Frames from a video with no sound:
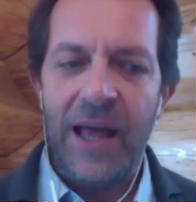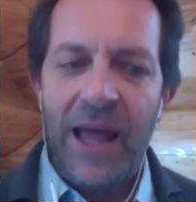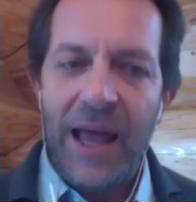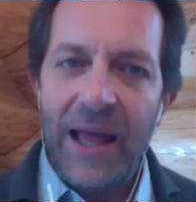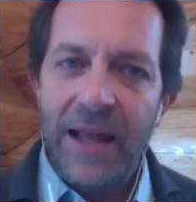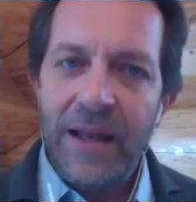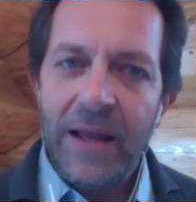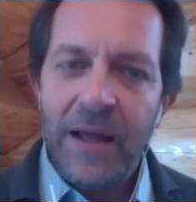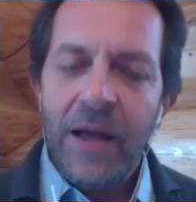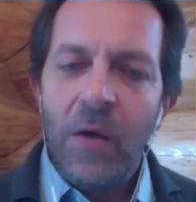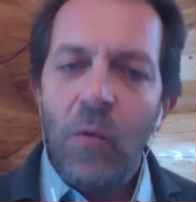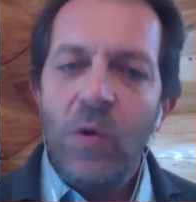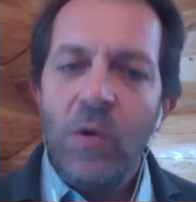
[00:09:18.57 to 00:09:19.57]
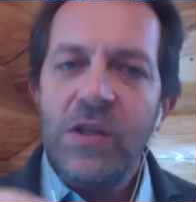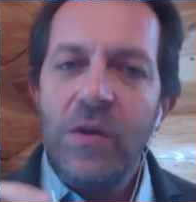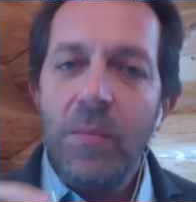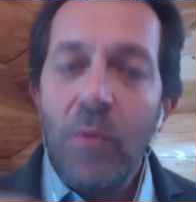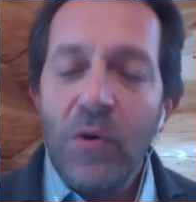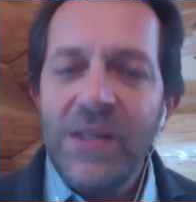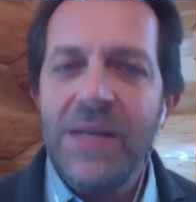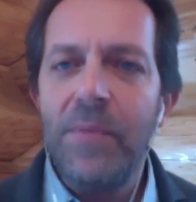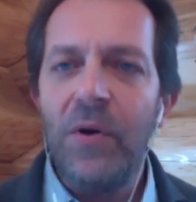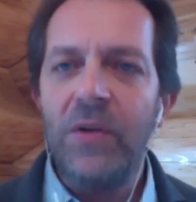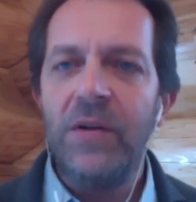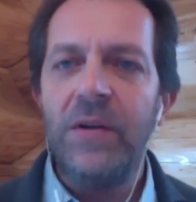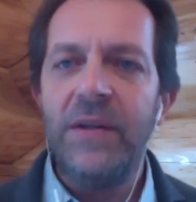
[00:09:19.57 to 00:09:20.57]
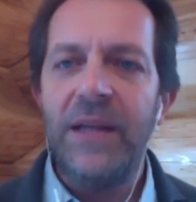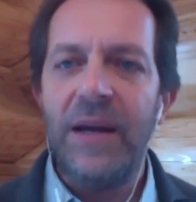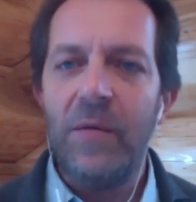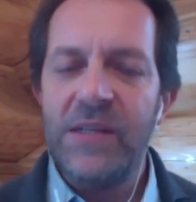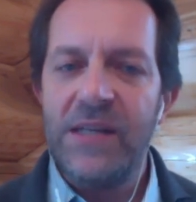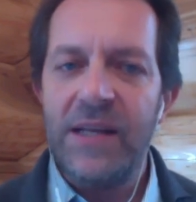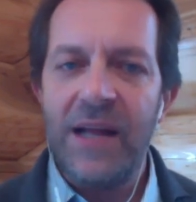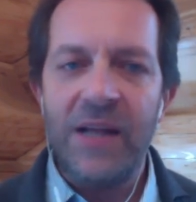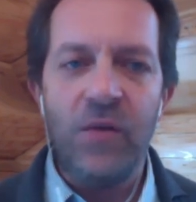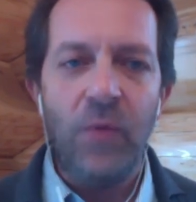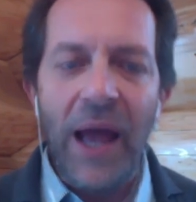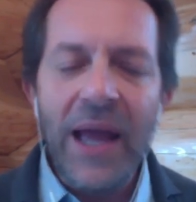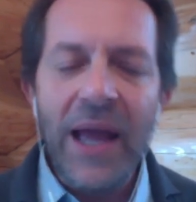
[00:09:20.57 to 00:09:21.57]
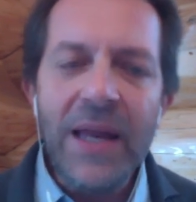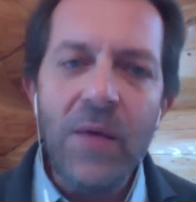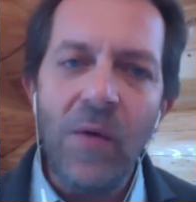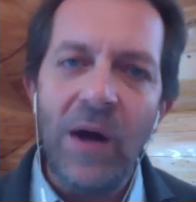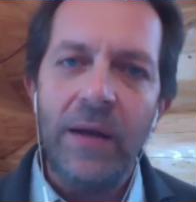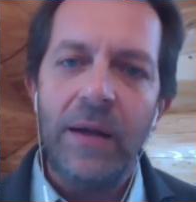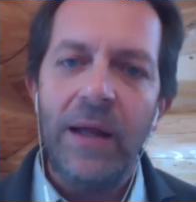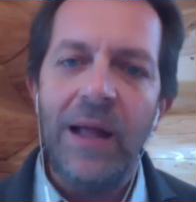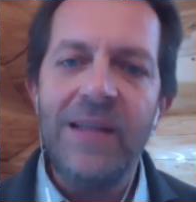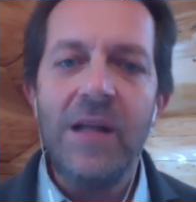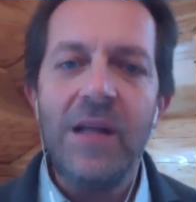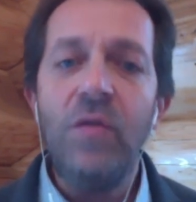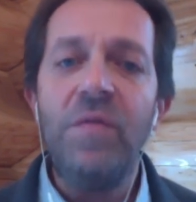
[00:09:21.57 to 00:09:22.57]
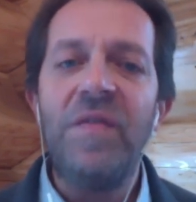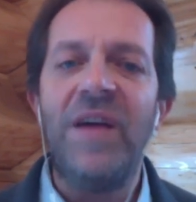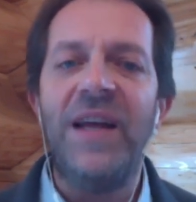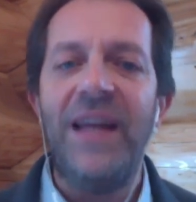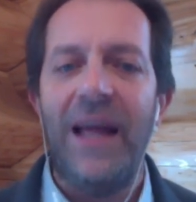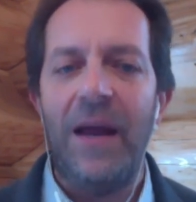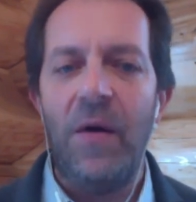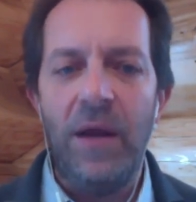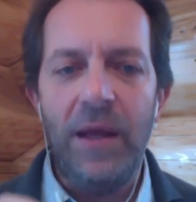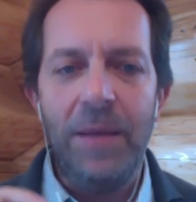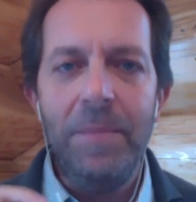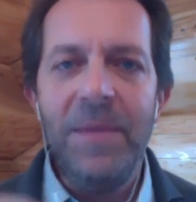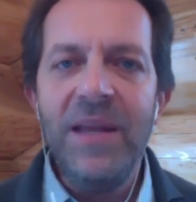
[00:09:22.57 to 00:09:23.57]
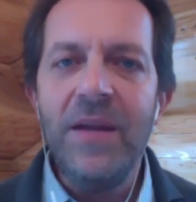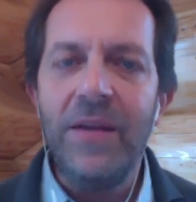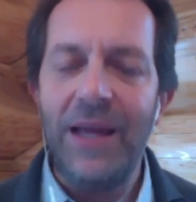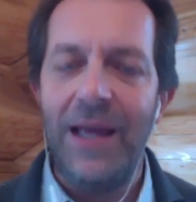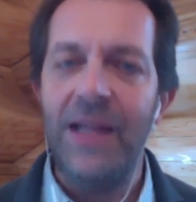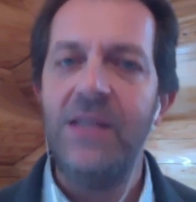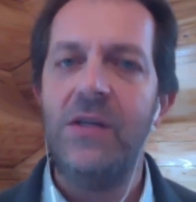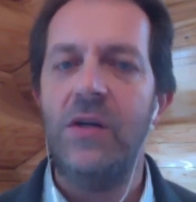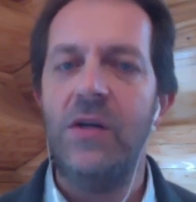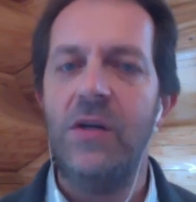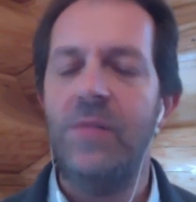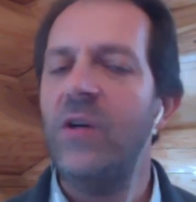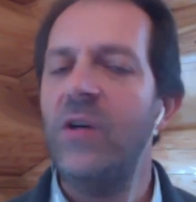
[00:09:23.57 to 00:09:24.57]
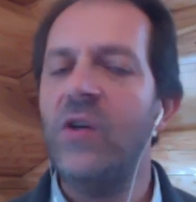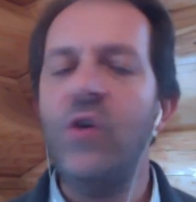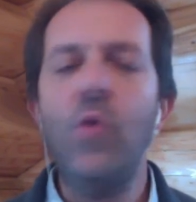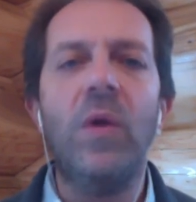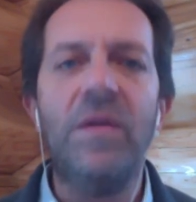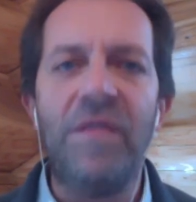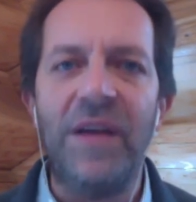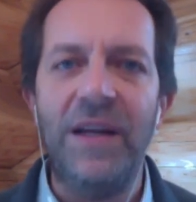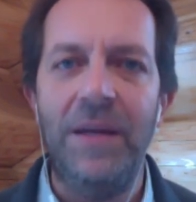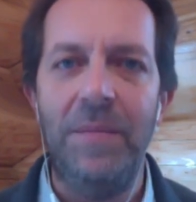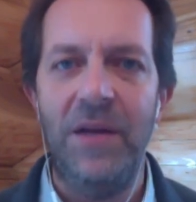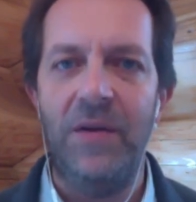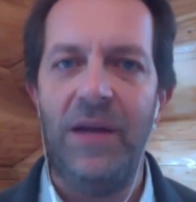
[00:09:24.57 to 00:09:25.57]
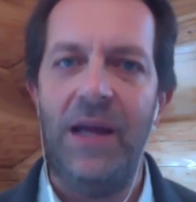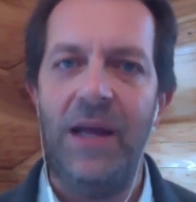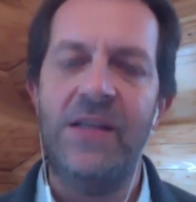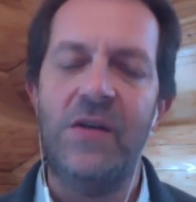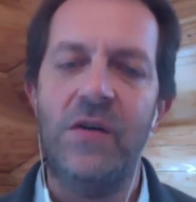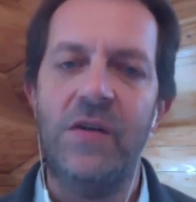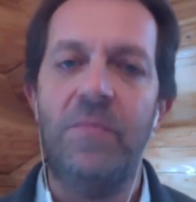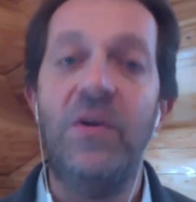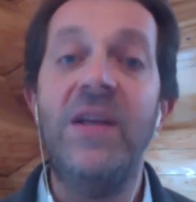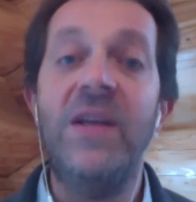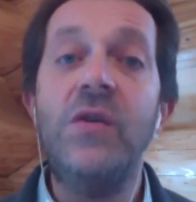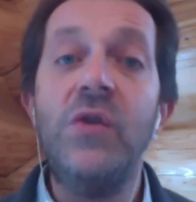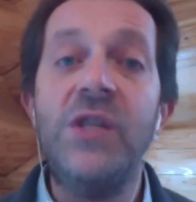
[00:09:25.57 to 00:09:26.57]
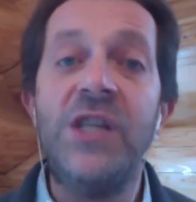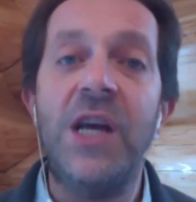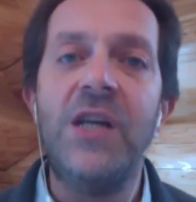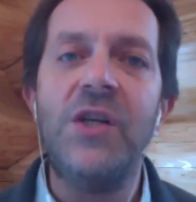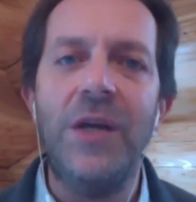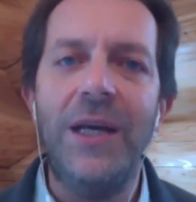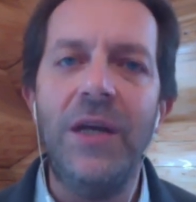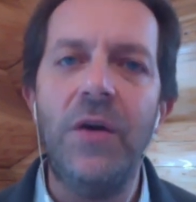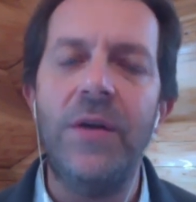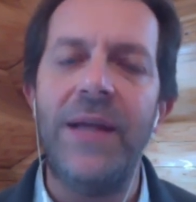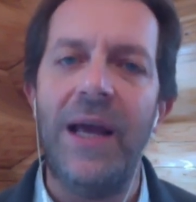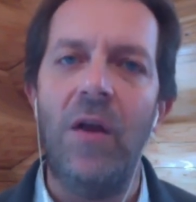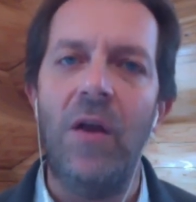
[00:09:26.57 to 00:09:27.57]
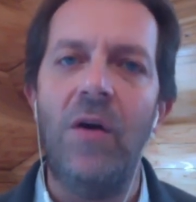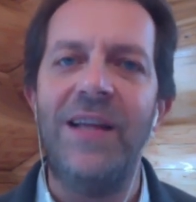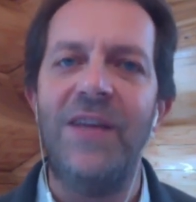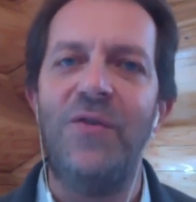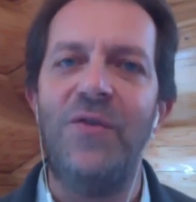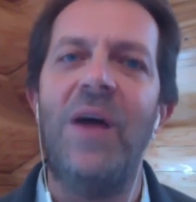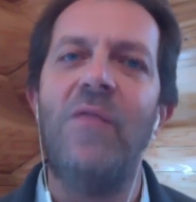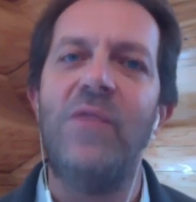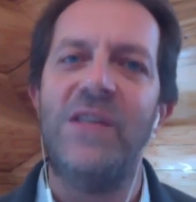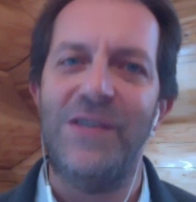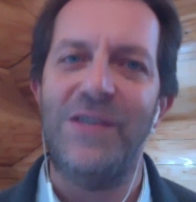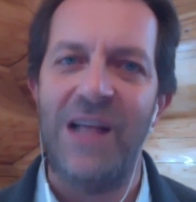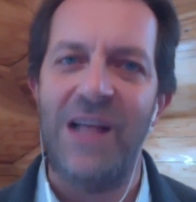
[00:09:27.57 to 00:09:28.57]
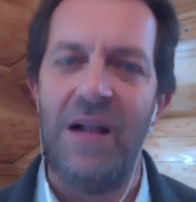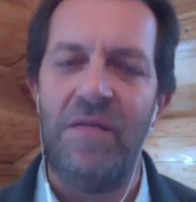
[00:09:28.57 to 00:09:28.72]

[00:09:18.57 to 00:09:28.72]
And what's the most important, and I would say that to anyone, it's not to find immediate answers because you won't find immediate answers, but it's to change the inner dialogue that you have with yourself